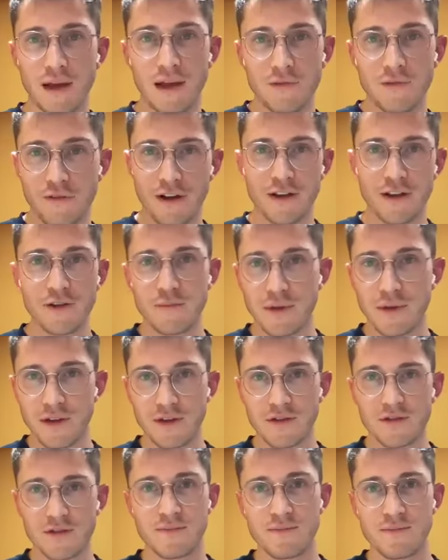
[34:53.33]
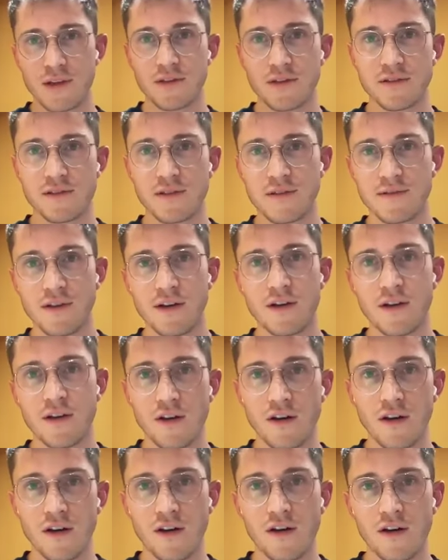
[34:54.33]
Alfredo because of
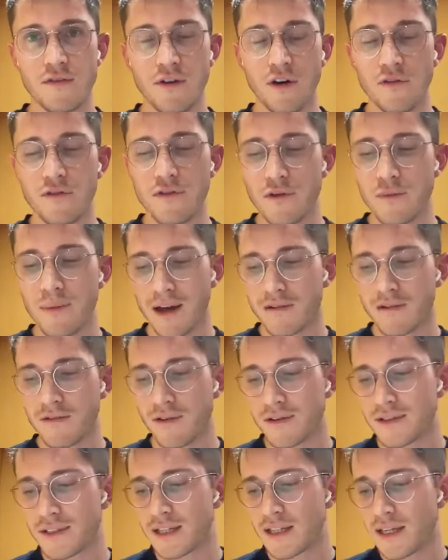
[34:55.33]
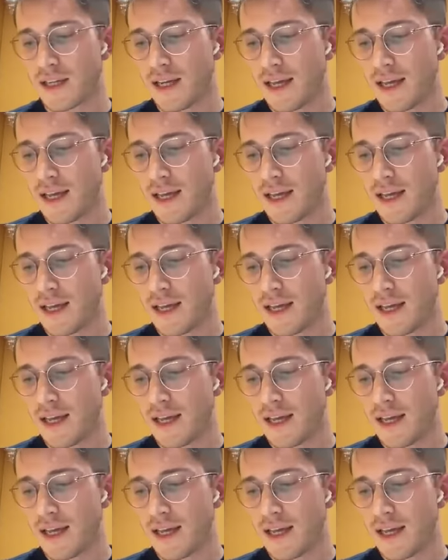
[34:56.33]
the of your background.